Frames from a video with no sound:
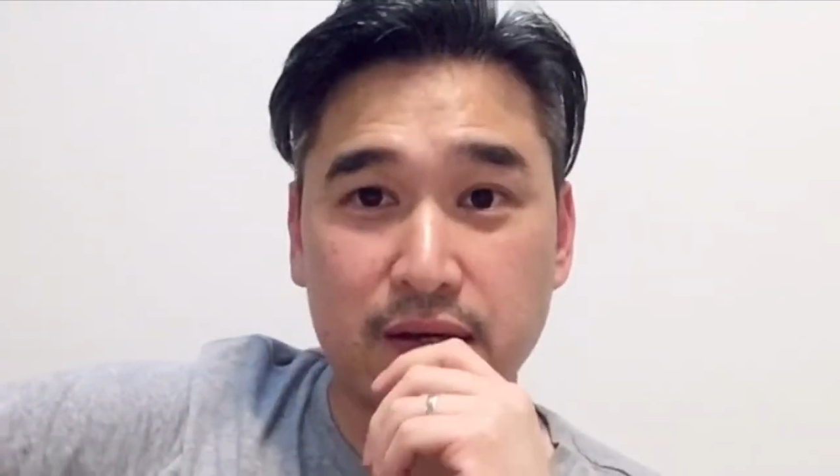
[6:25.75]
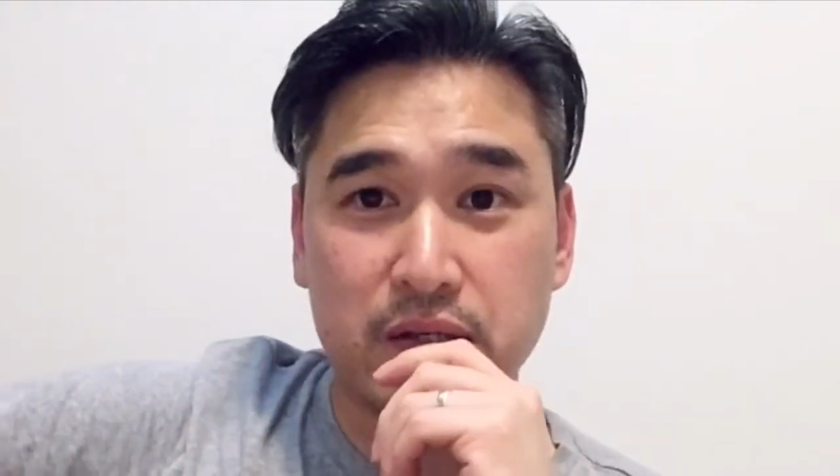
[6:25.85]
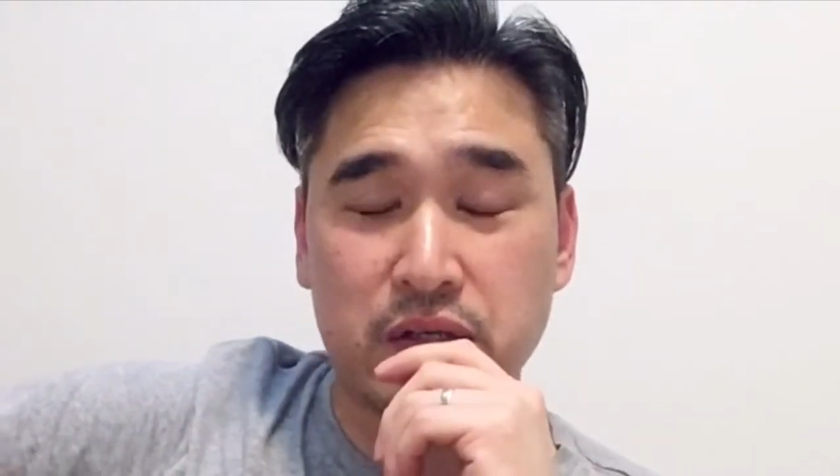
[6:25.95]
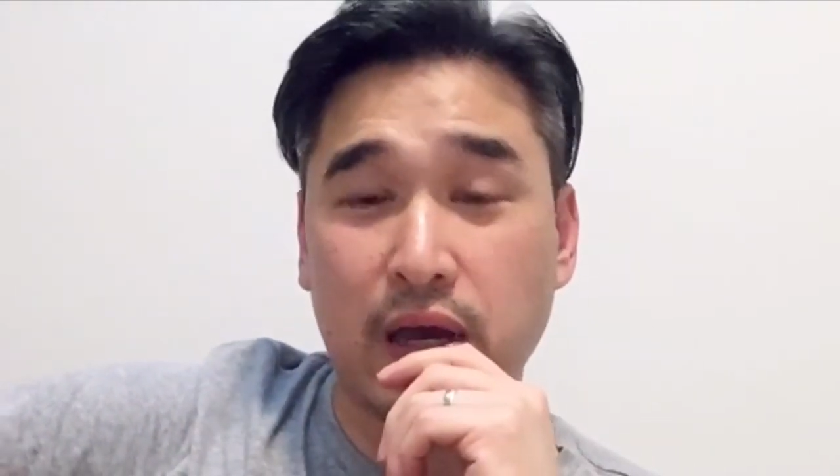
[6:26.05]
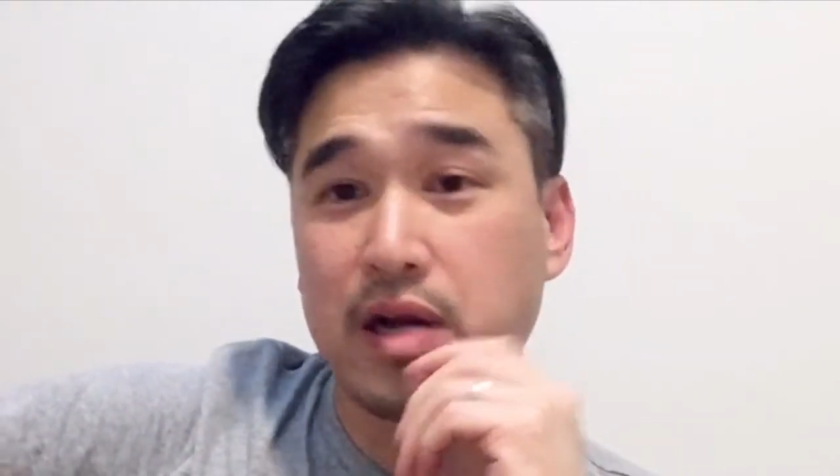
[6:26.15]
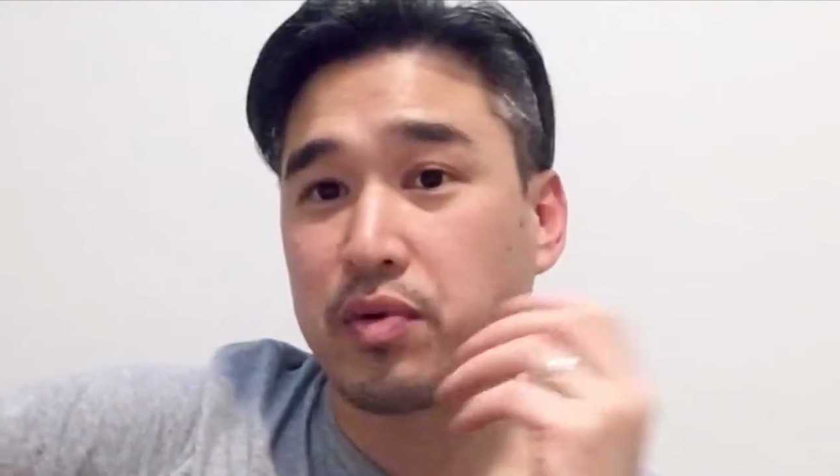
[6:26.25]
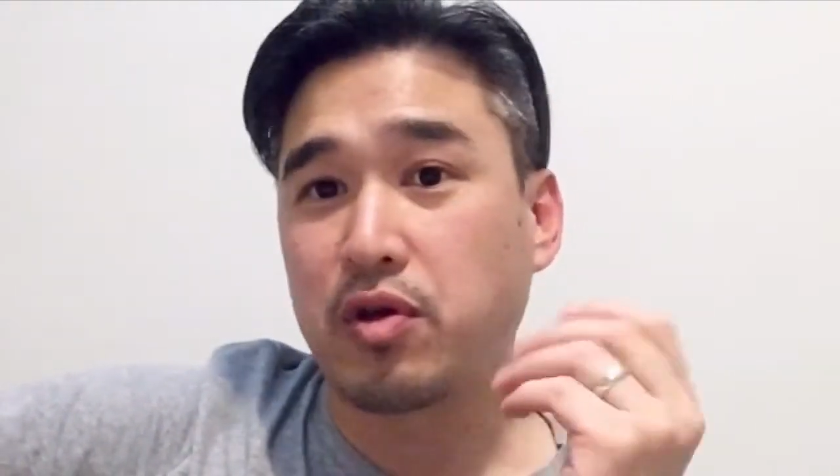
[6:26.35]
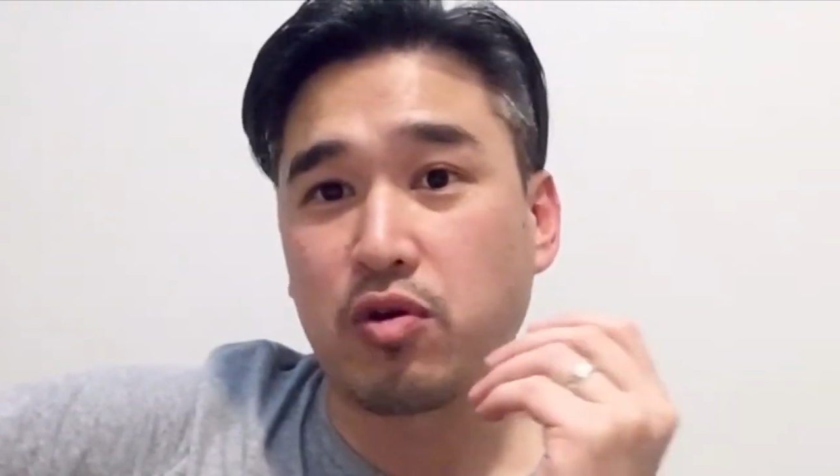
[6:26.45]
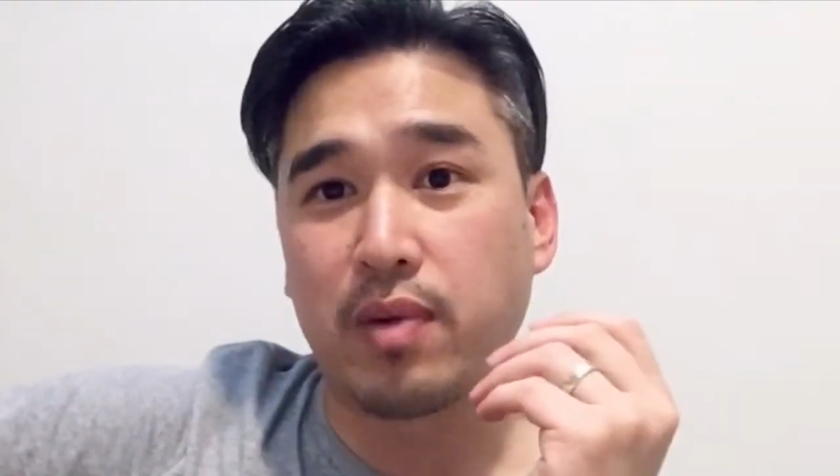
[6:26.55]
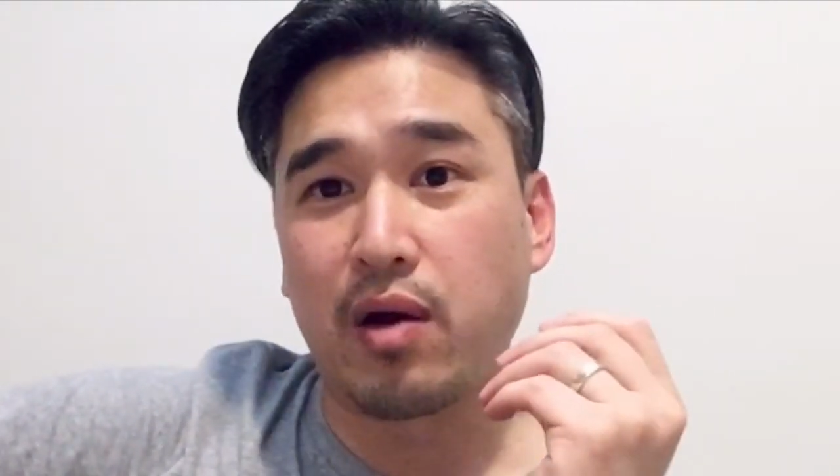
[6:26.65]
So how do we
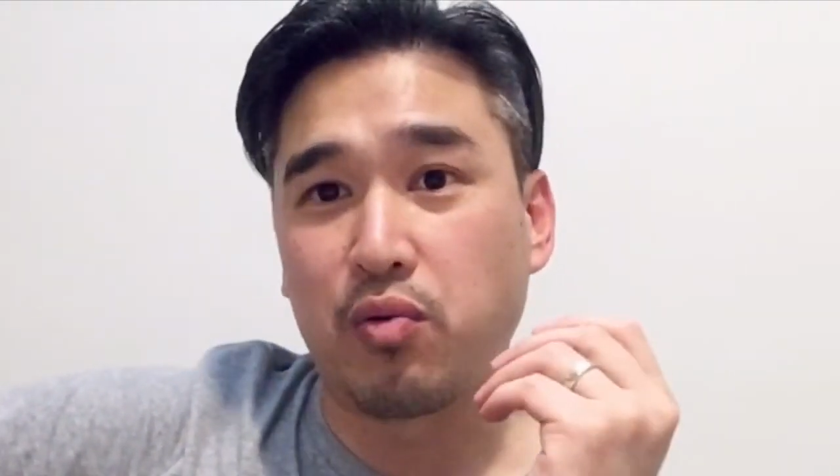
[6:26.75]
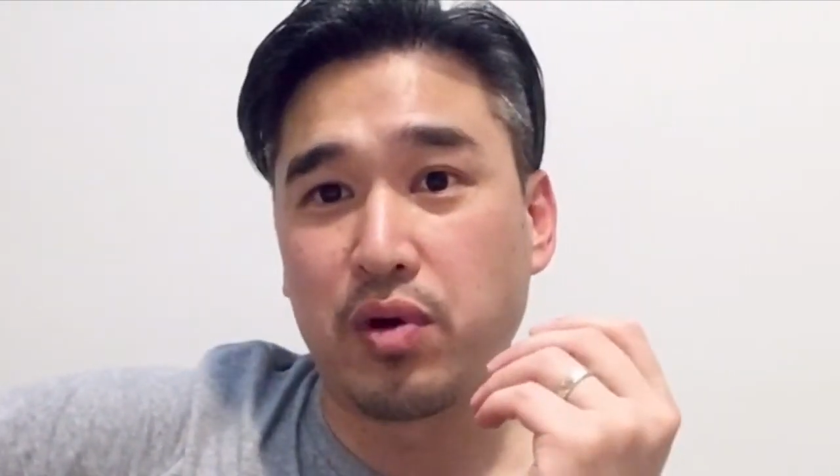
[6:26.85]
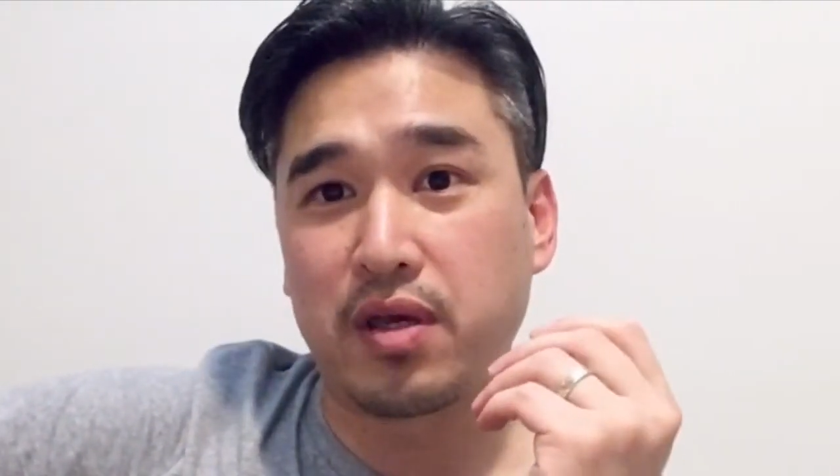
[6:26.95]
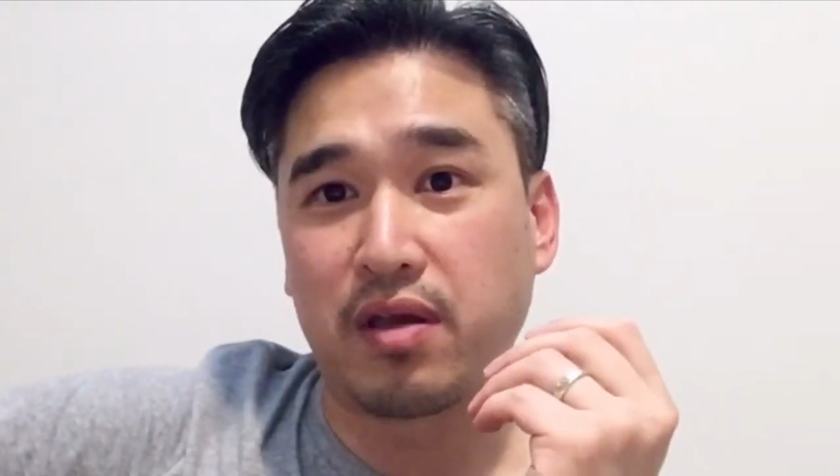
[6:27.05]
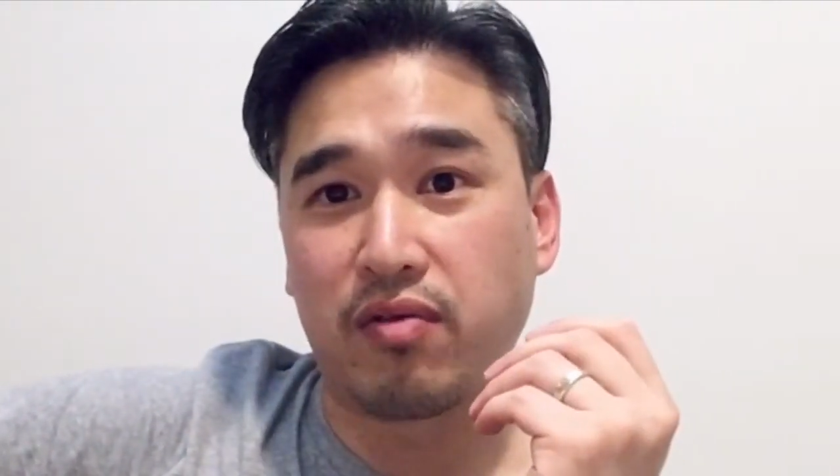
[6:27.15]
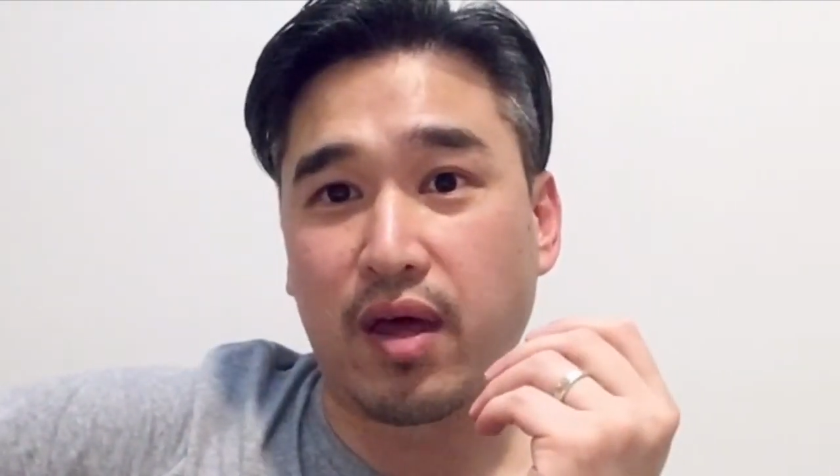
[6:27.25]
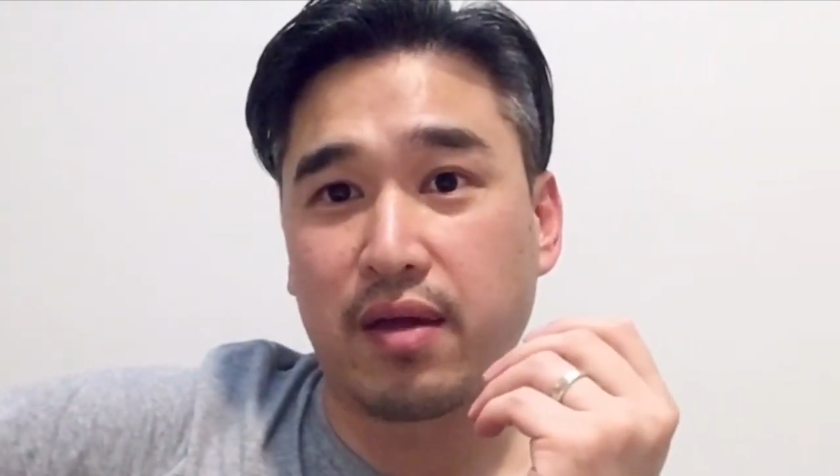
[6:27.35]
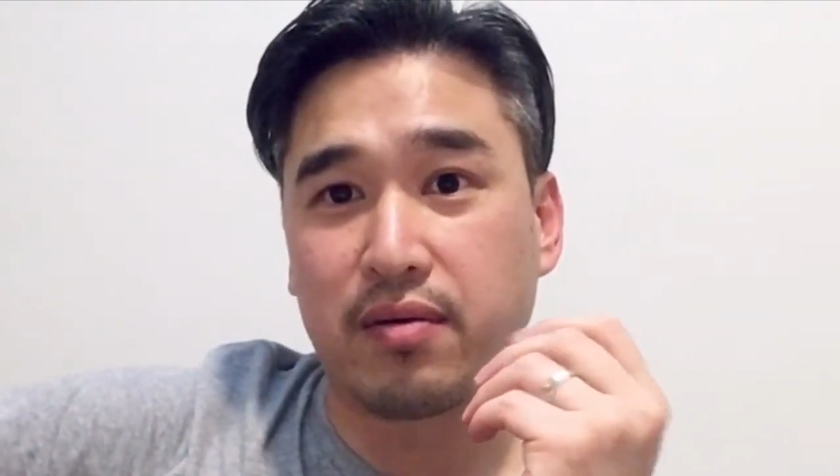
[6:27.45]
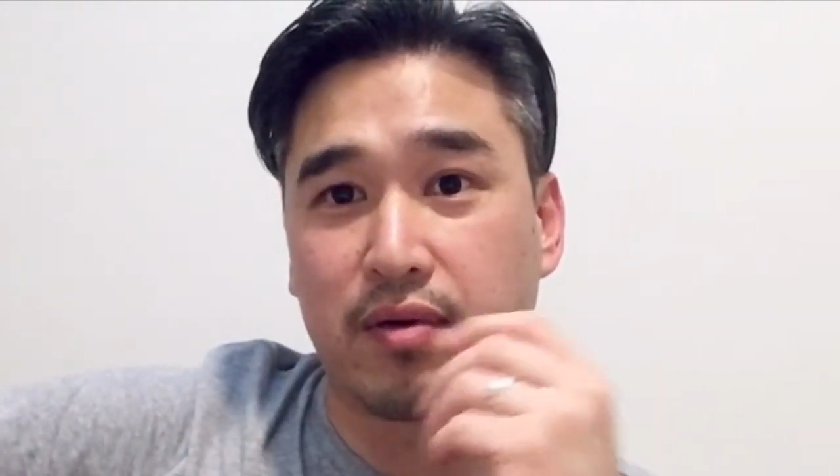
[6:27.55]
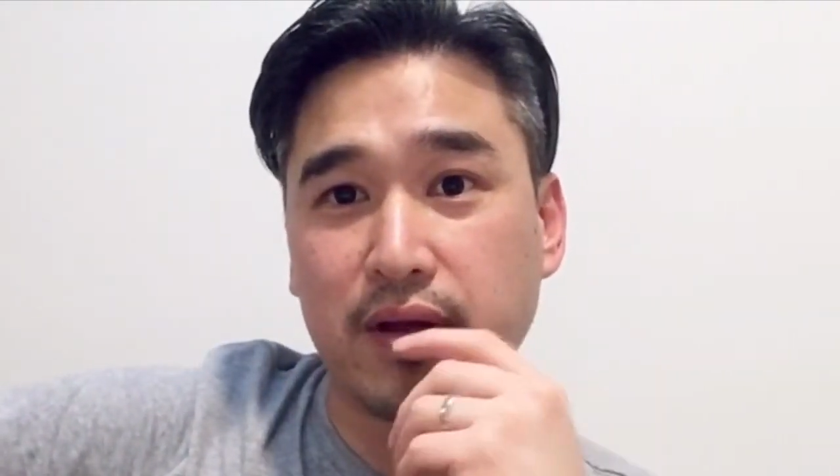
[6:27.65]
go about working
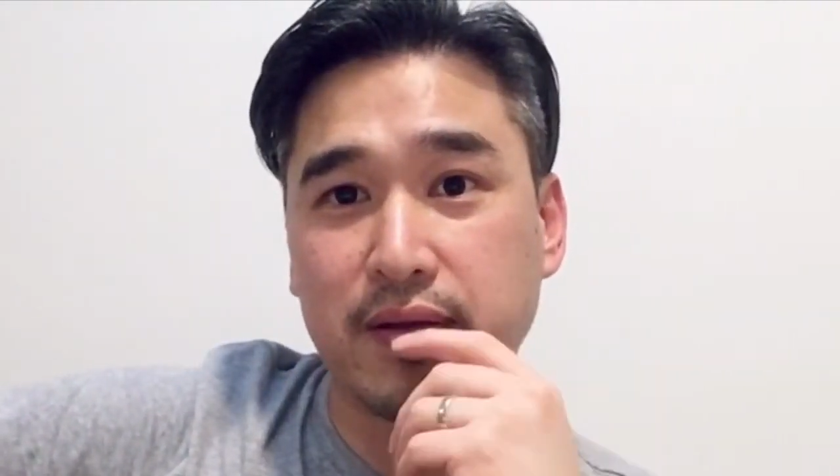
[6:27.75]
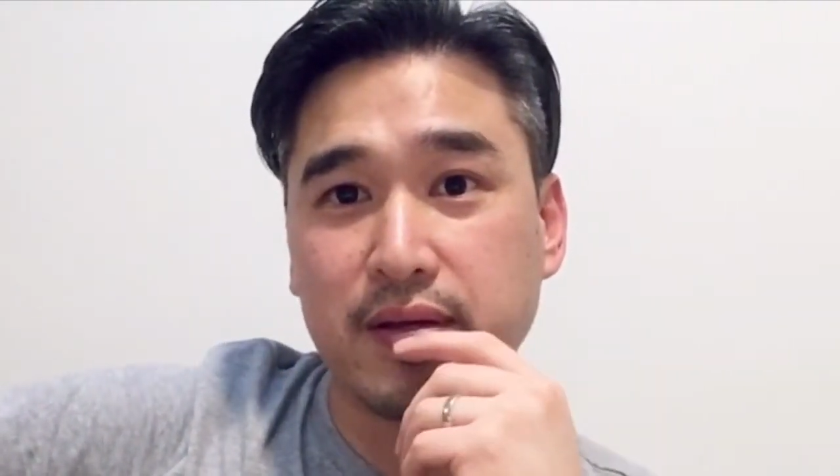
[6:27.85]
that, right?